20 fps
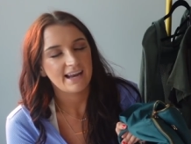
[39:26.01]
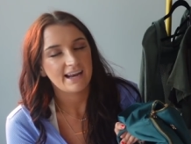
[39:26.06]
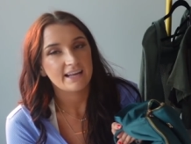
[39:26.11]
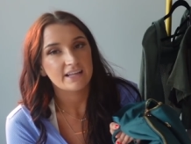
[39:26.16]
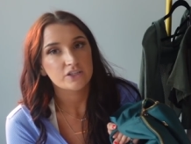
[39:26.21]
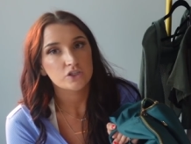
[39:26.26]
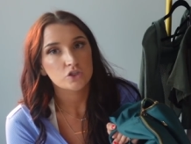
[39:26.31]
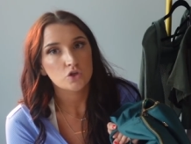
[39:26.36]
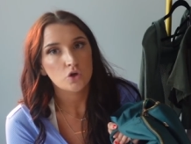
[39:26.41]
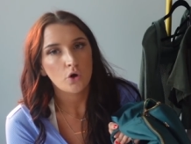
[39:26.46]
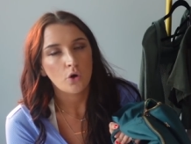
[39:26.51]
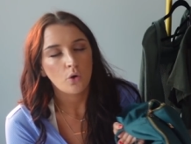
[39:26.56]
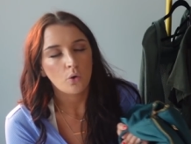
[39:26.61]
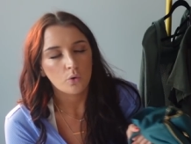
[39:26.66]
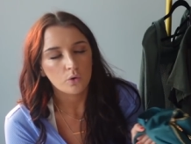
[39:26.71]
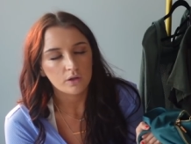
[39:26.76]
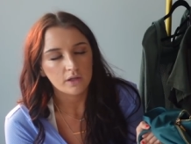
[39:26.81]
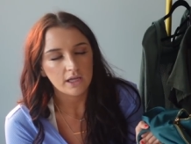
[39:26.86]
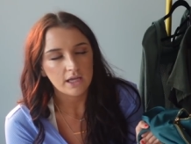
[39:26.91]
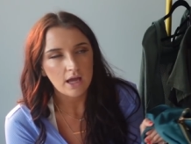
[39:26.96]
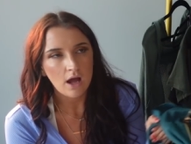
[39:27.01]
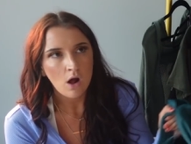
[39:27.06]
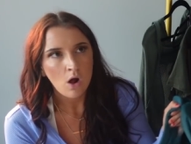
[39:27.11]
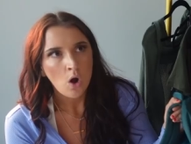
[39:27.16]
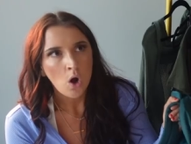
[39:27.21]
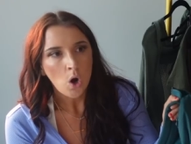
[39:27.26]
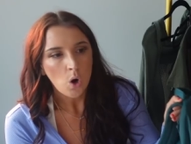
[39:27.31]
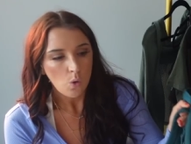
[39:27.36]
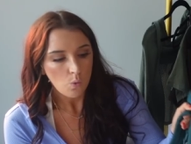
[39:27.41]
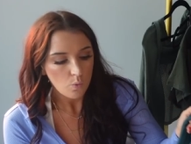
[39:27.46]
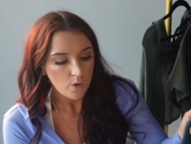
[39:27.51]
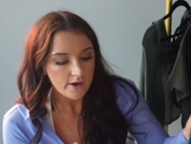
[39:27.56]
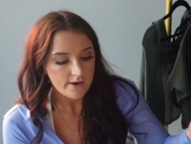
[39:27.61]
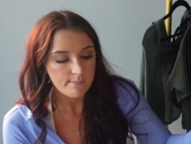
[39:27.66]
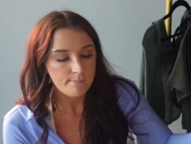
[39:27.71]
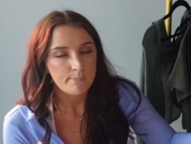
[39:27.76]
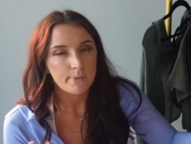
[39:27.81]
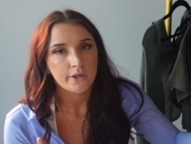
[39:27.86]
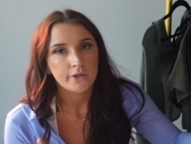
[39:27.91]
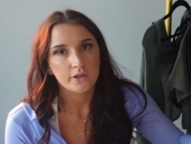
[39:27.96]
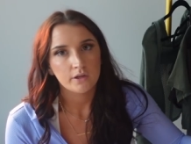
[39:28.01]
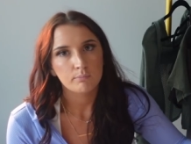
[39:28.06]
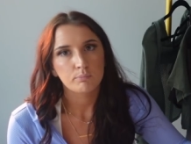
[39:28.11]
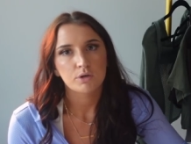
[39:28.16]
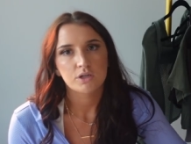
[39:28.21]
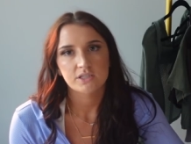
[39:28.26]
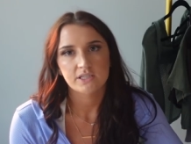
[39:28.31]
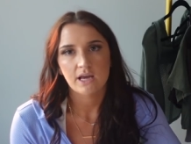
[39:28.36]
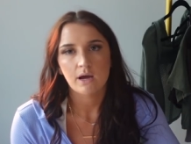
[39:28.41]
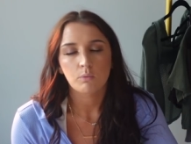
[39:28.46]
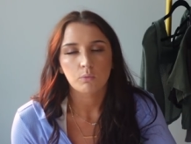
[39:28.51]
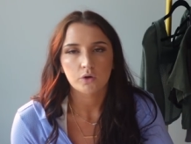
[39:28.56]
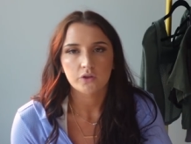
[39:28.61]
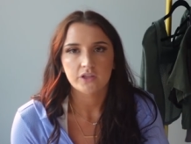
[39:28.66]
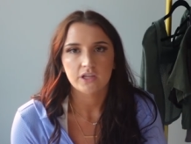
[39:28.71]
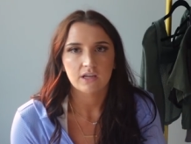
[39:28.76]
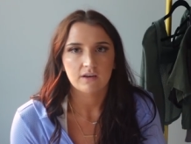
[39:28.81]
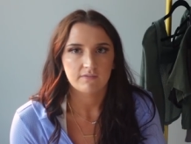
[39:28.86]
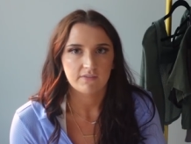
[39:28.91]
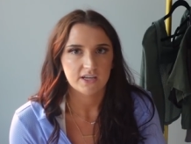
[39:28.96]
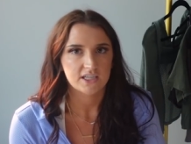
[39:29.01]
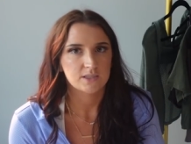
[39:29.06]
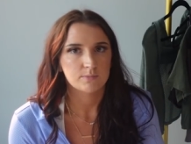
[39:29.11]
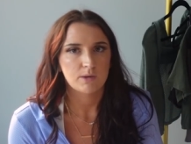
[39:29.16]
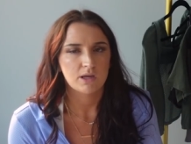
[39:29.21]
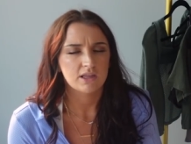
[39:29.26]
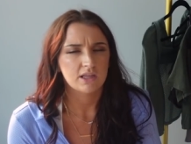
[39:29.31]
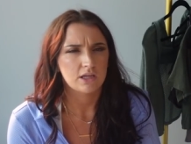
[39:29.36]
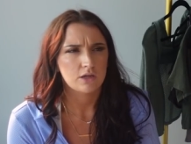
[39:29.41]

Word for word: And it's totally 1,000,000% worth the investment.